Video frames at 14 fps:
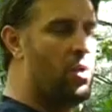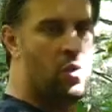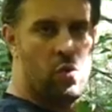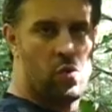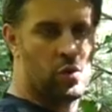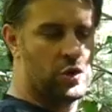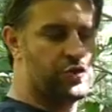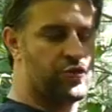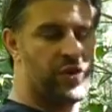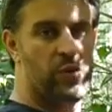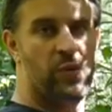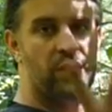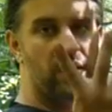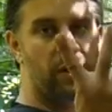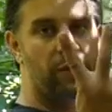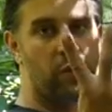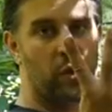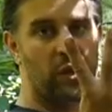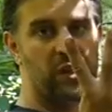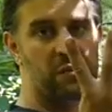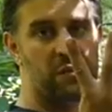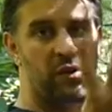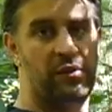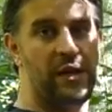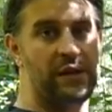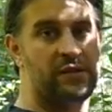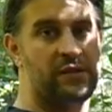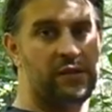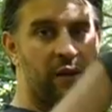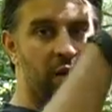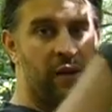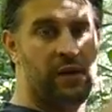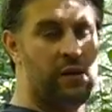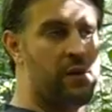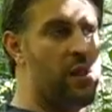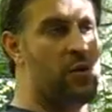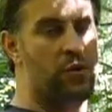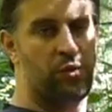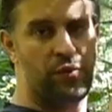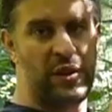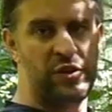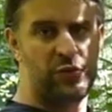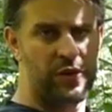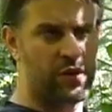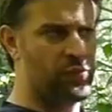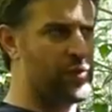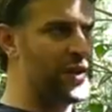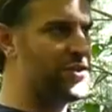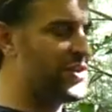or a tree with a fork in the middle that's, you know, in the range where you can reach